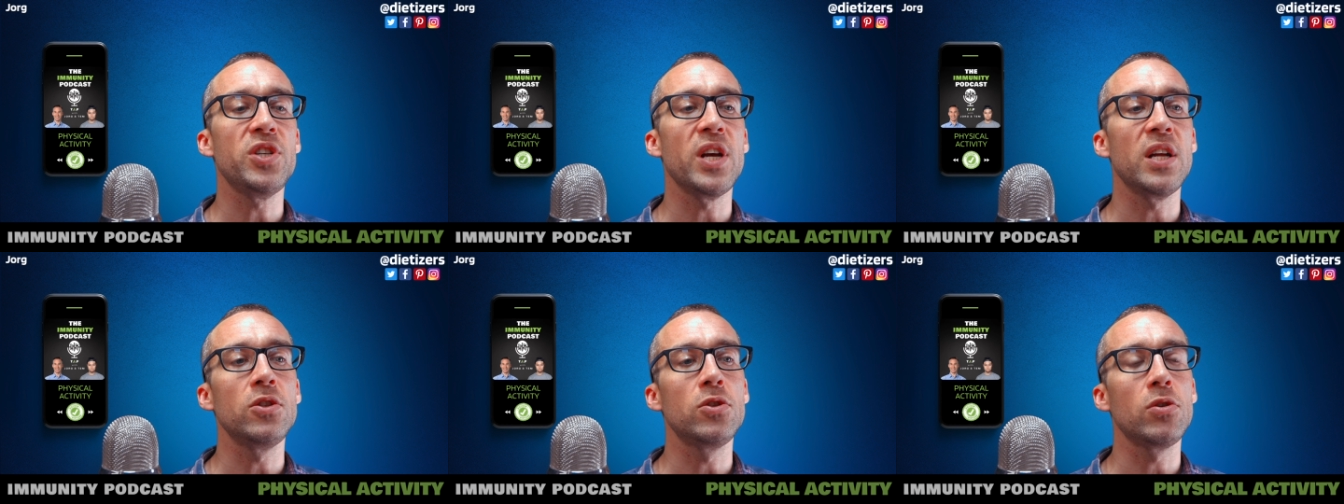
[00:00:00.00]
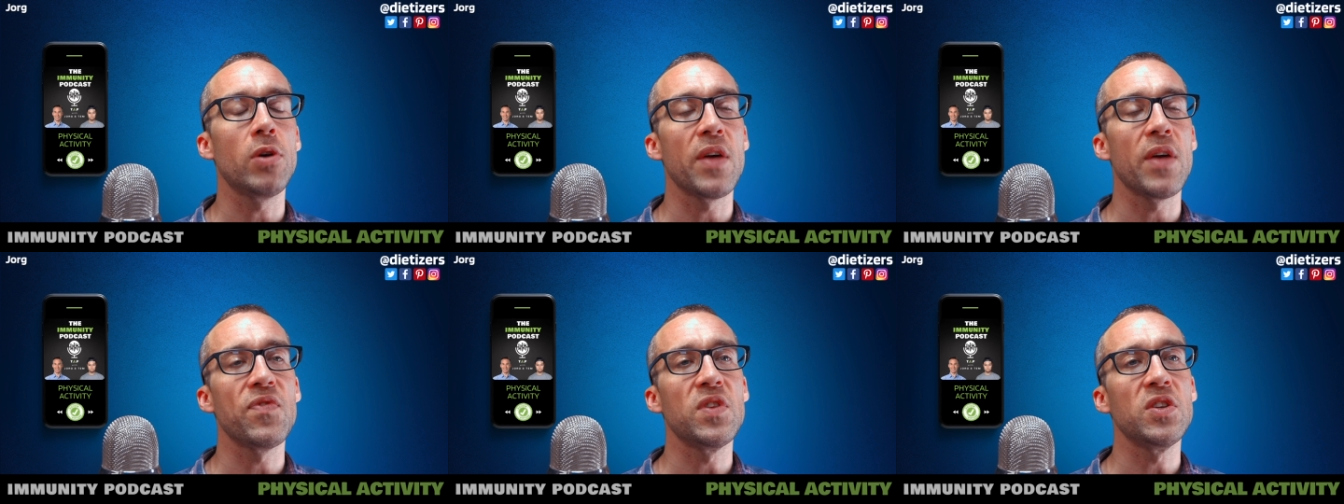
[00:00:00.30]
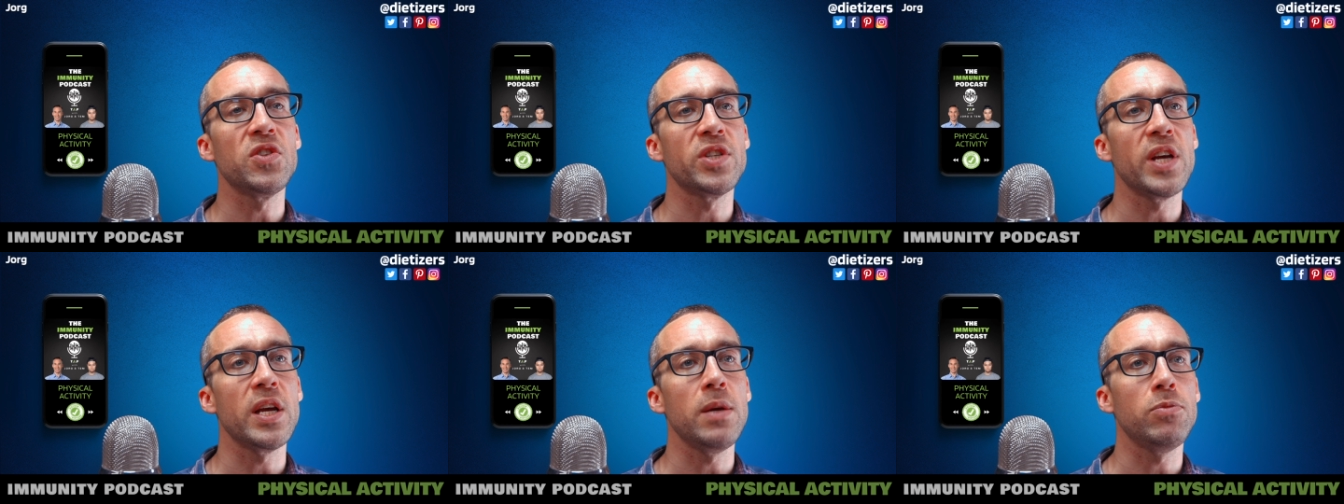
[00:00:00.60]
gentle at the
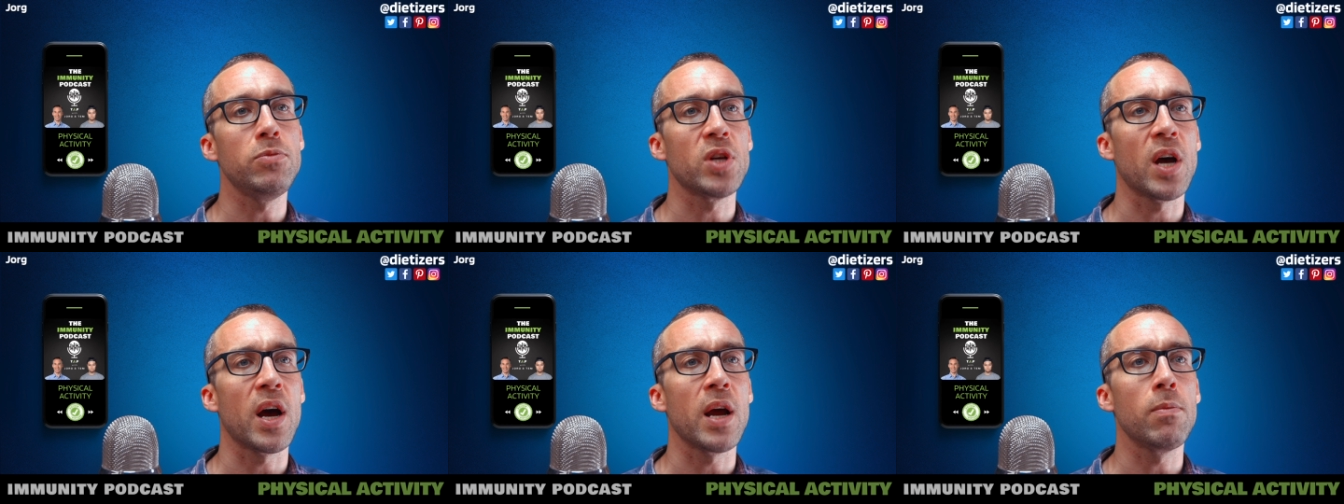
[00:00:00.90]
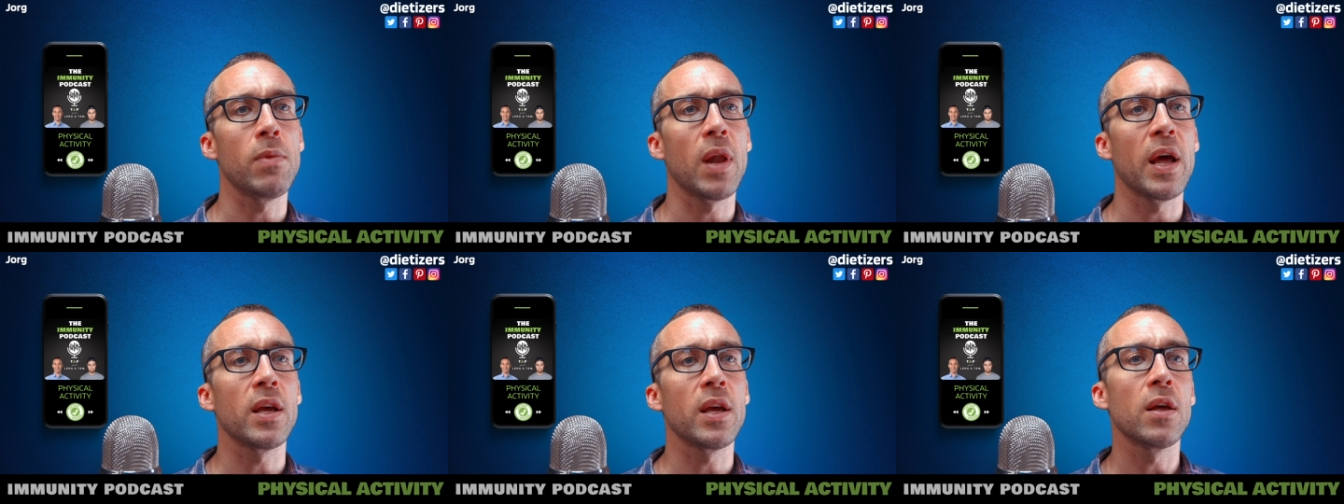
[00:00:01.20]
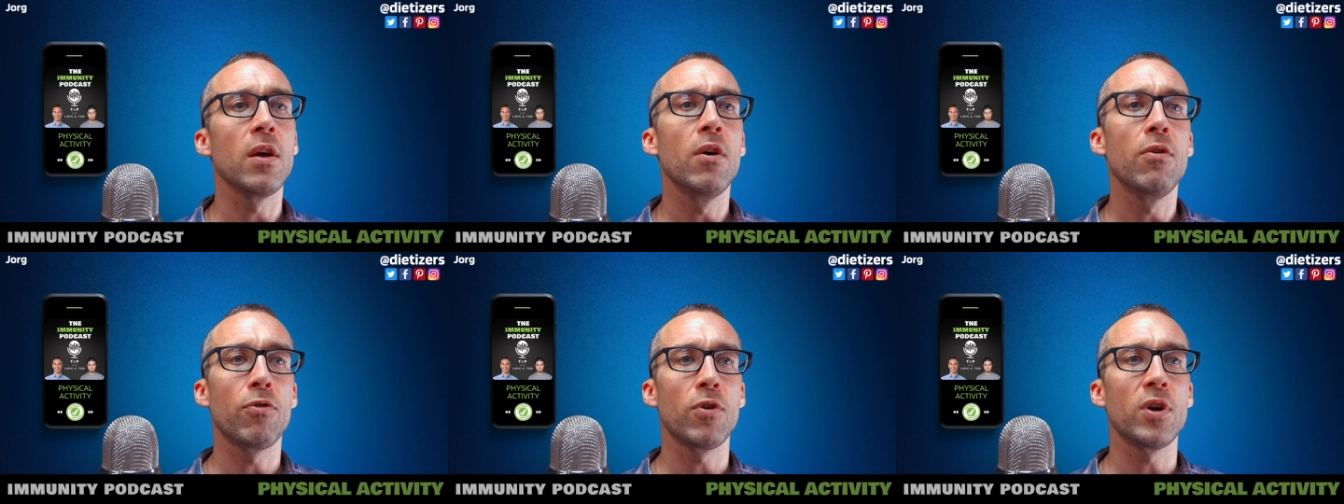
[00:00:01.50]
same time like
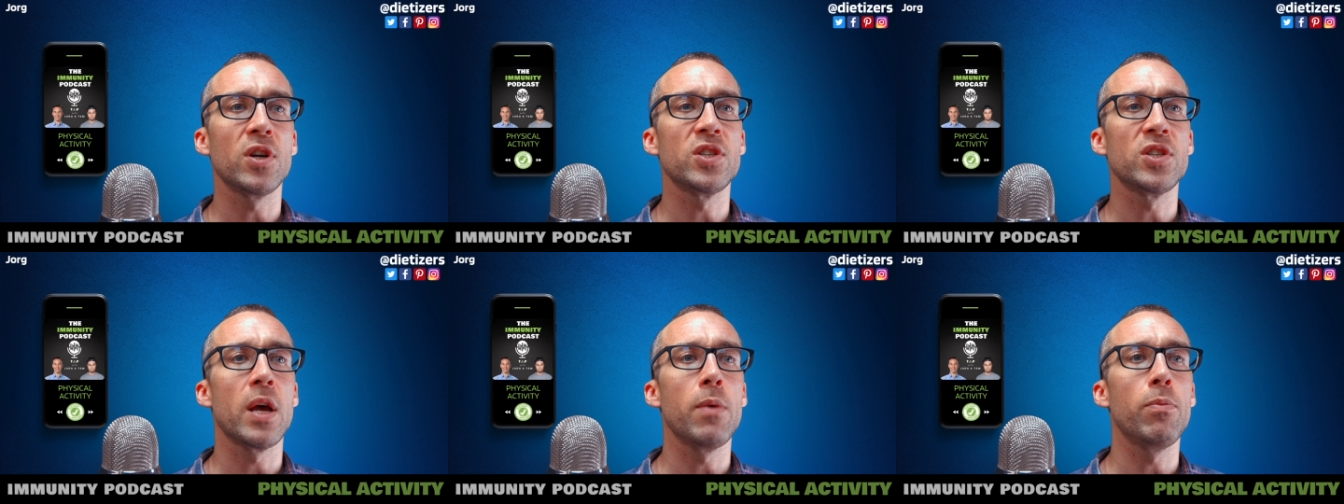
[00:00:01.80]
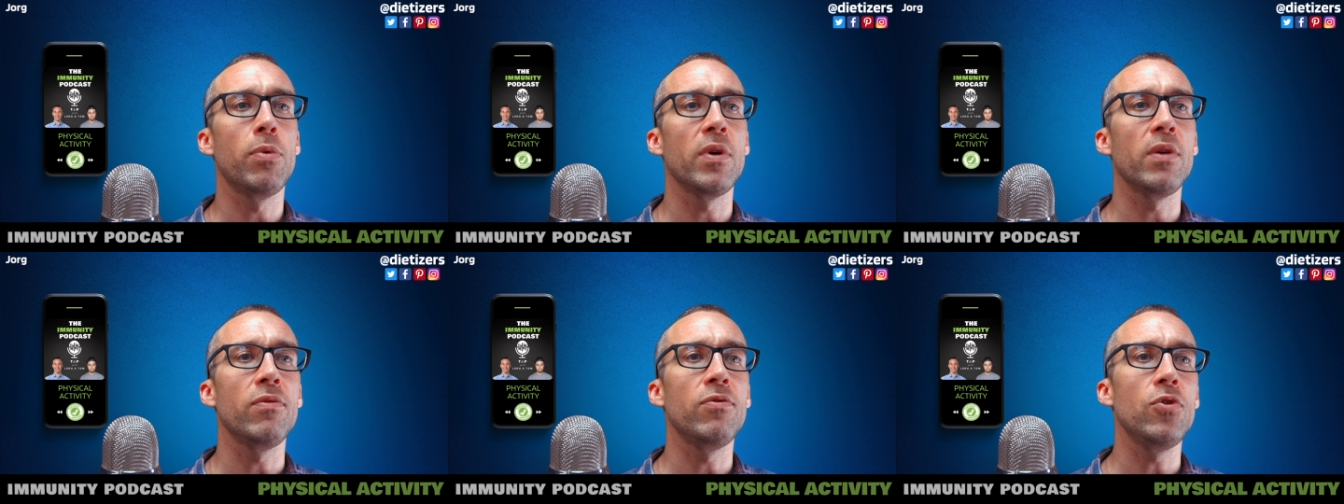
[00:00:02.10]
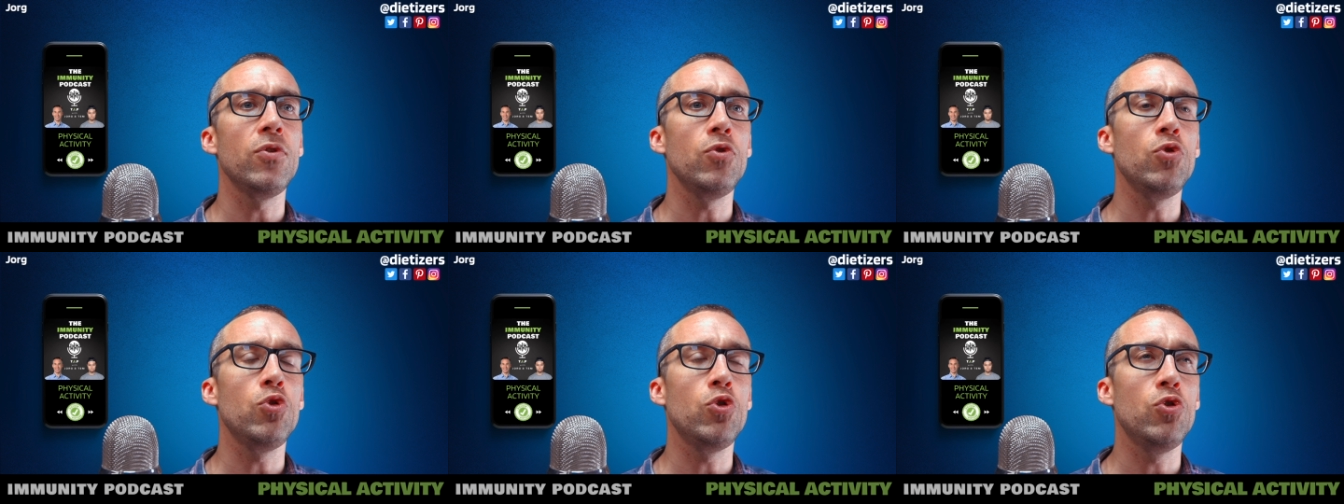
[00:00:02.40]
for example if
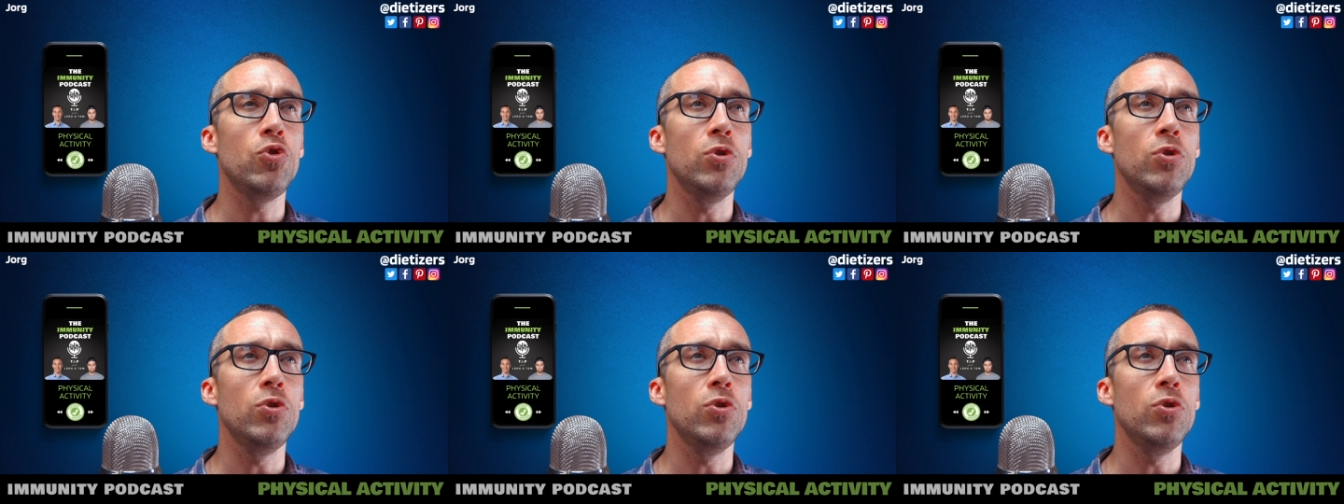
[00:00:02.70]
you,